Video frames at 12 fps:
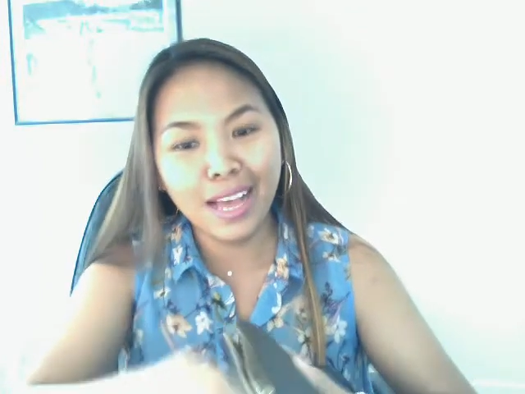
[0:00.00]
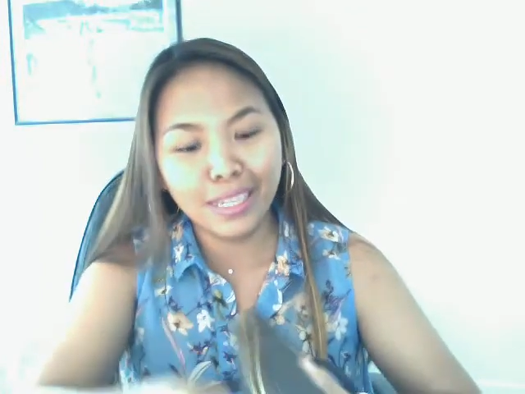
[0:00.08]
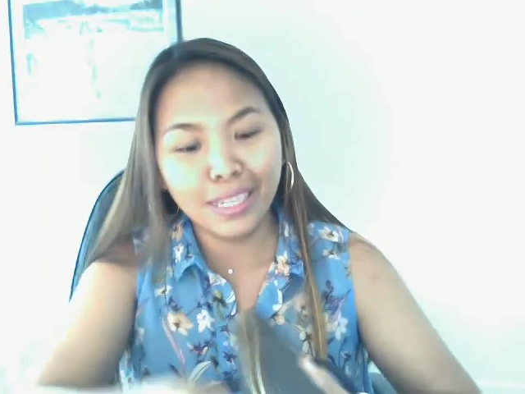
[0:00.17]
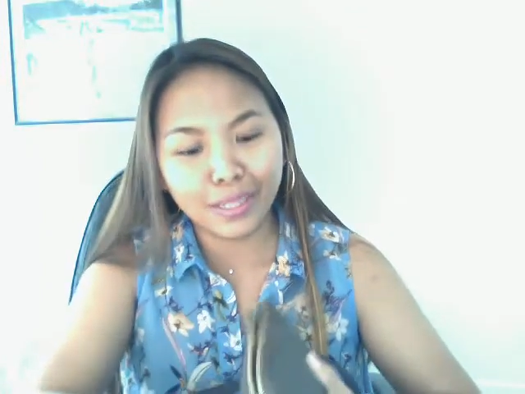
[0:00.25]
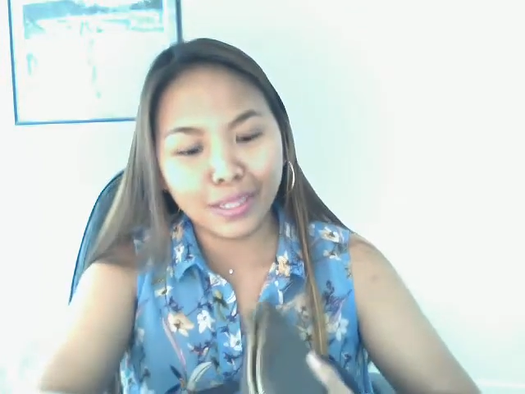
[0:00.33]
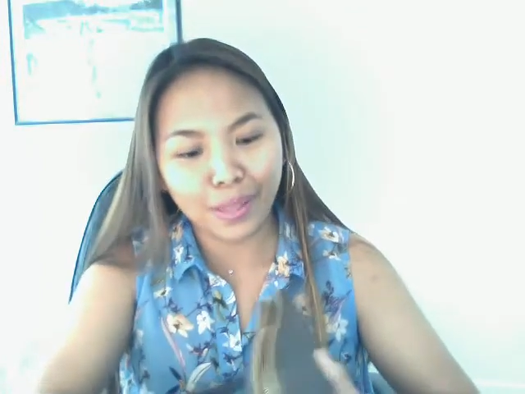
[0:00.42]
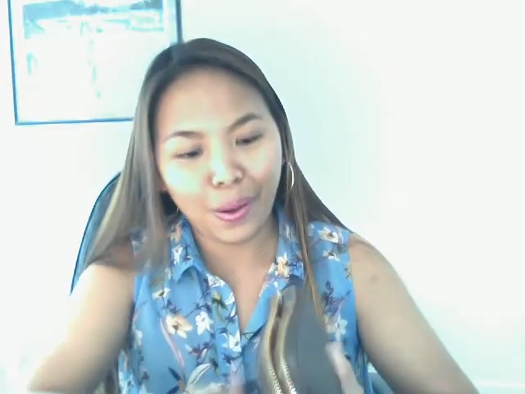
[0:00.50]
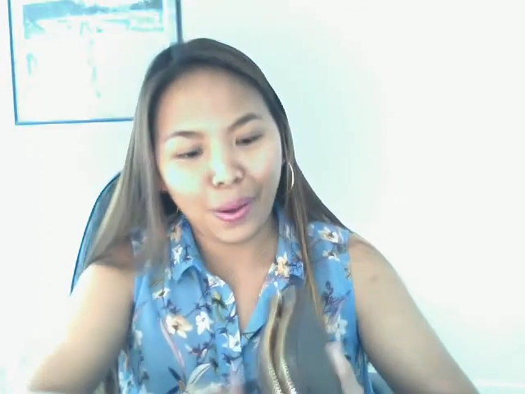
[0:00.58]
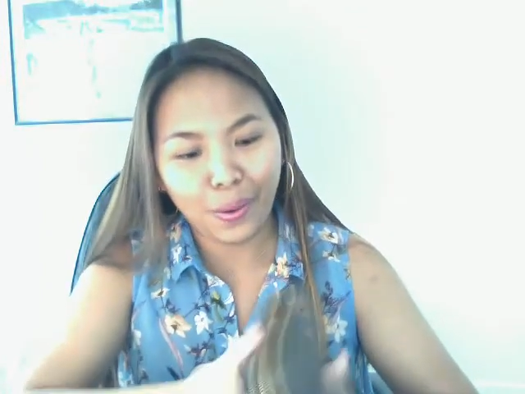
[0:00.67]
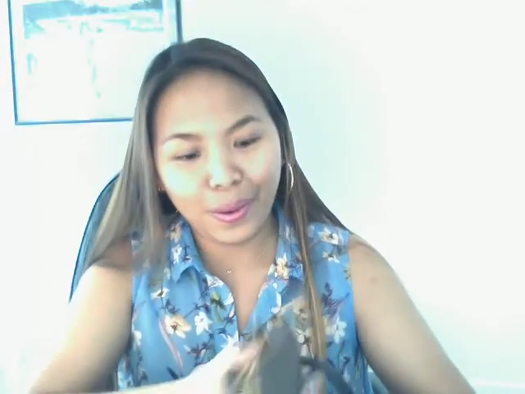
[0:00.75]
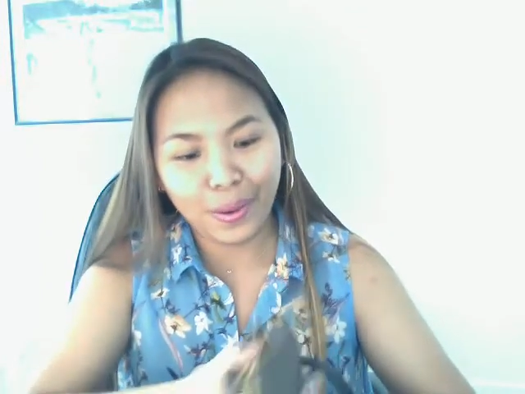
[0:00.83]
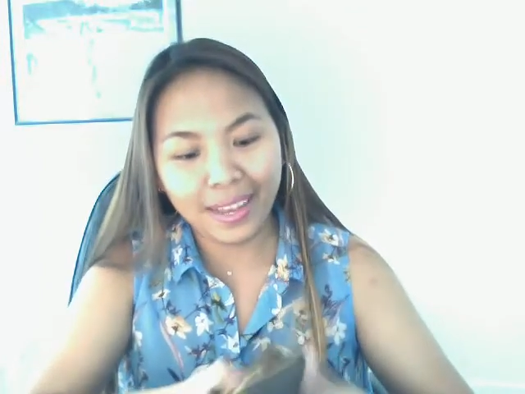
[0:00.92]

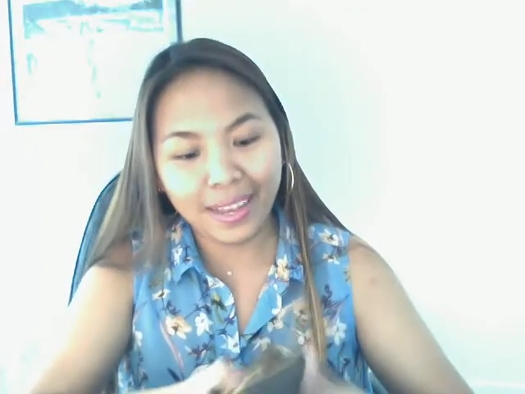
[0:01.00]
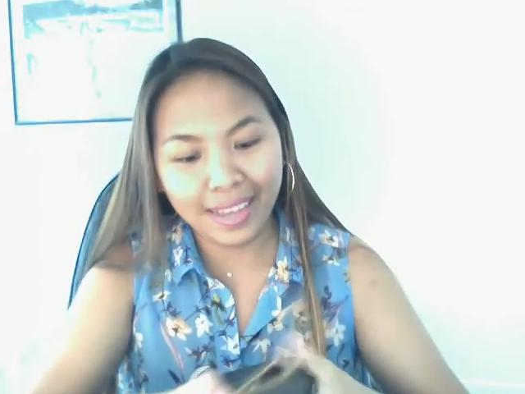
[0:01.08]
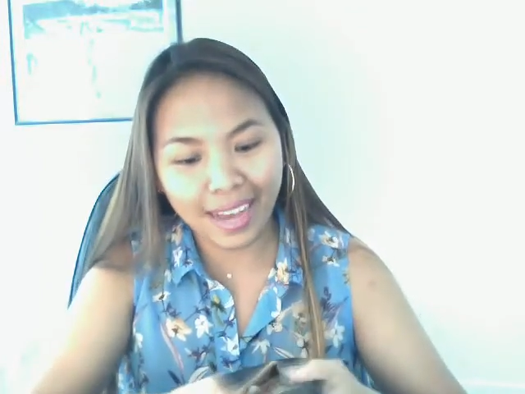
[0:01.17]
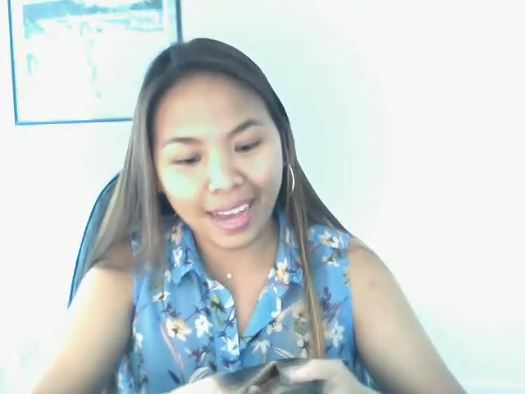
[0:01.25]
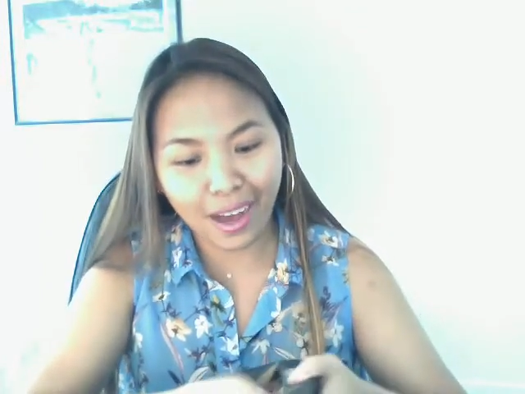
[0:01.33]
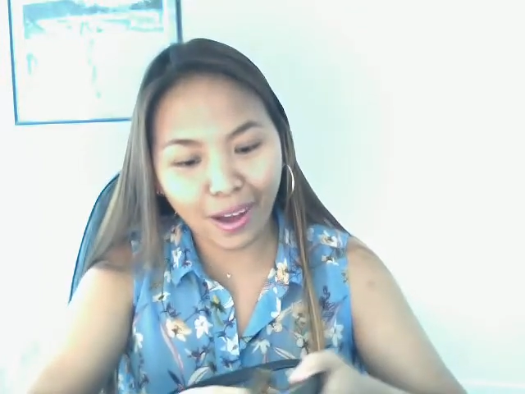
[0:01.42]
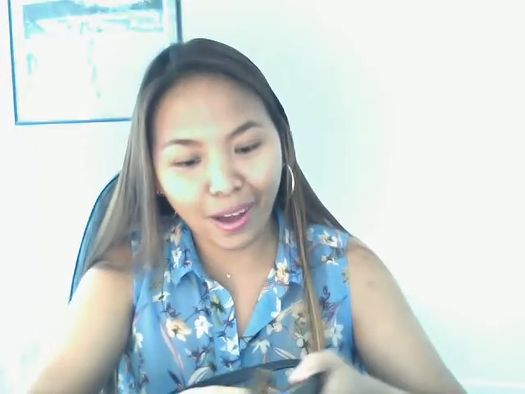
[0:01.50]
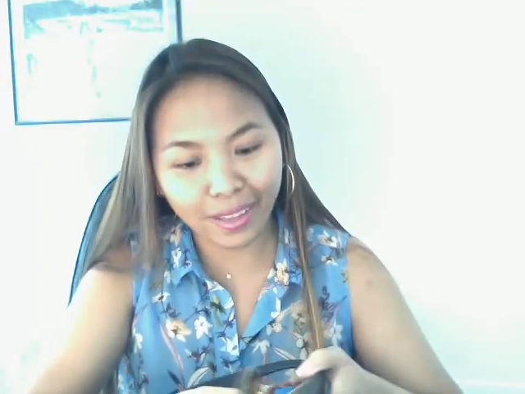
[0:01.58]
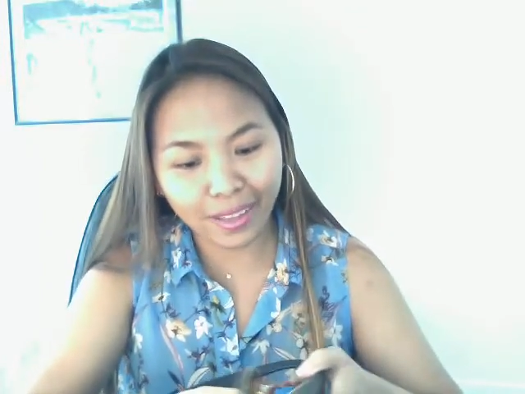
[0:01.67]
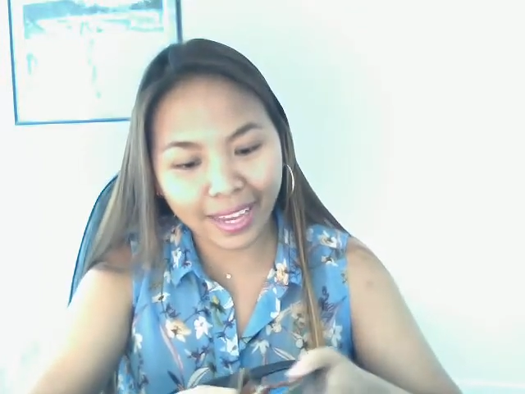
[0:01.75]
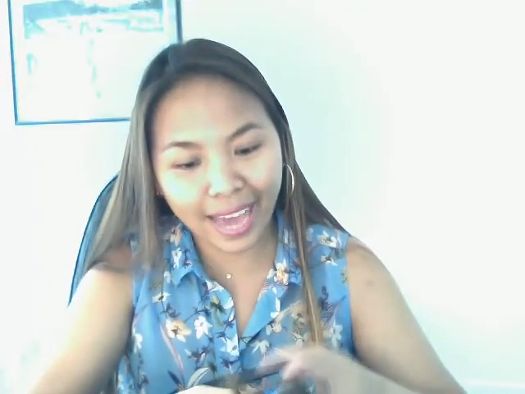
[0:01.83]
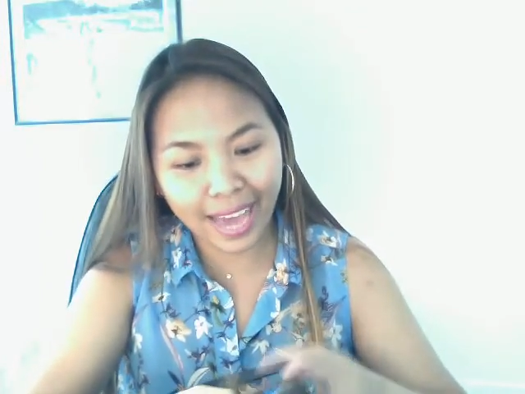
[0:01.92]
so all
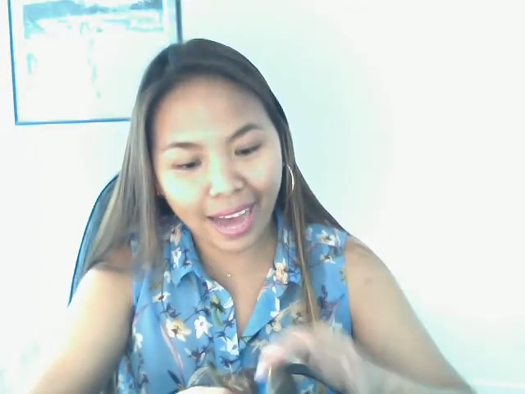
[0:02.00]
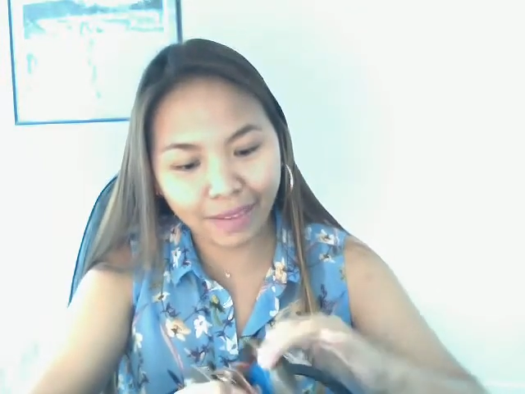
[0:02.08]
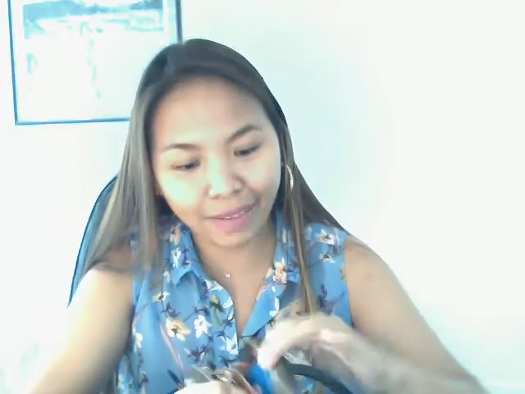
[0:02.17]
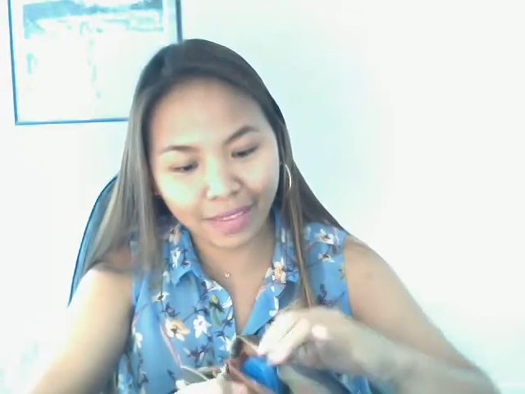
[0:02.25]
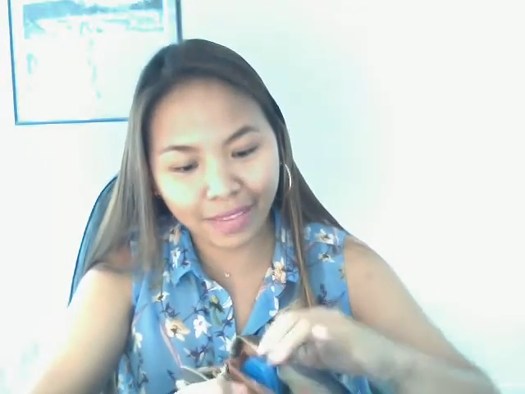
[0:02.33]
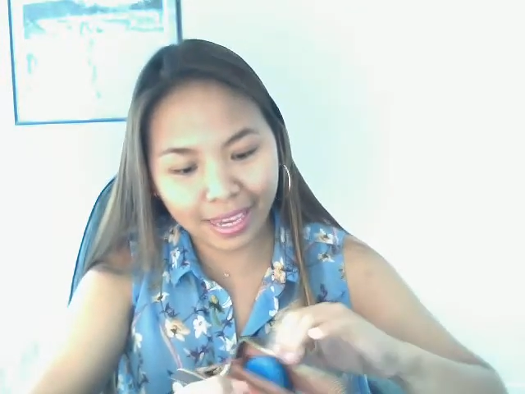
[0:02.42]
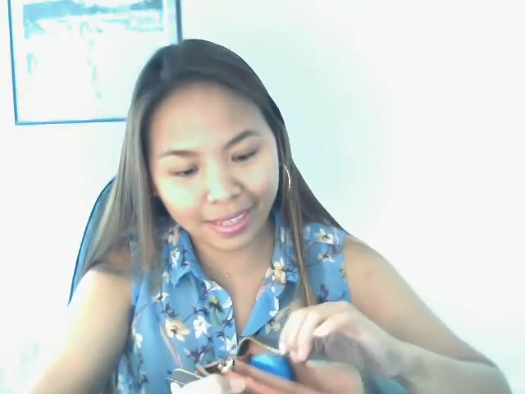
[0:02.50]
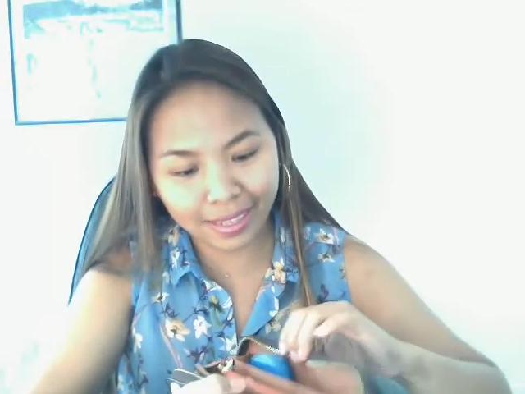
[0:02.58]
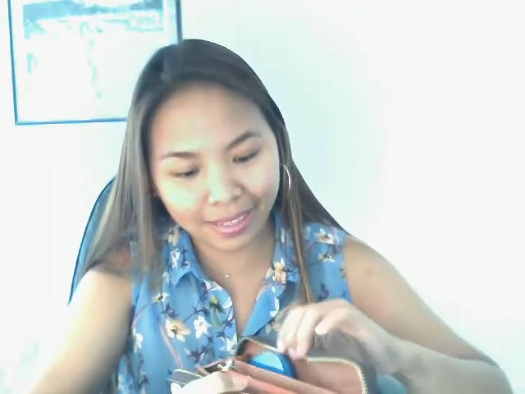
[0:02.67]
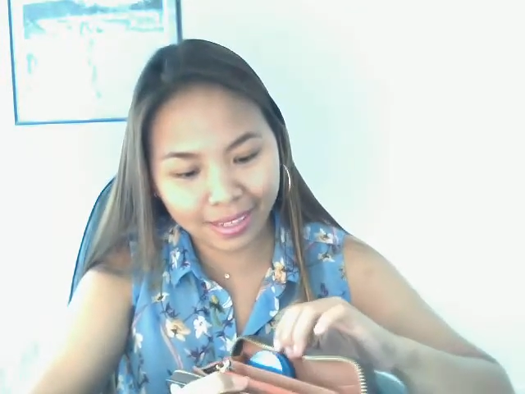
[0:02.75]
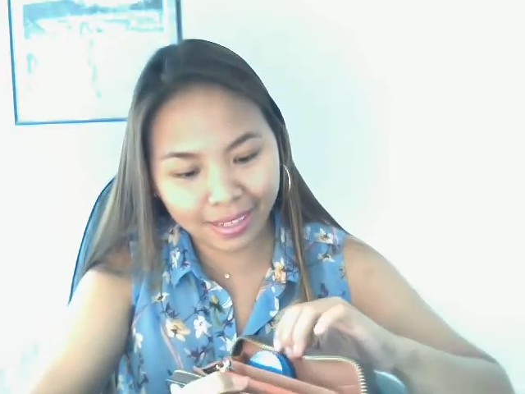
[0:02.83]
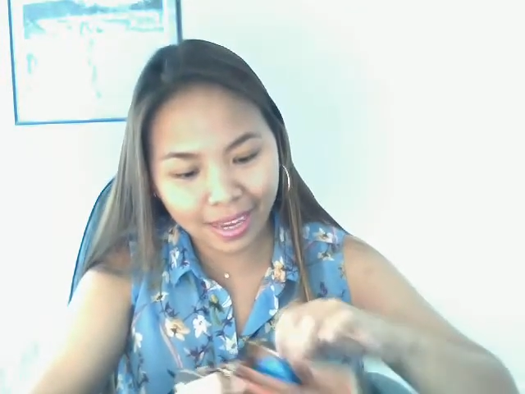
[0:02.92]
I have is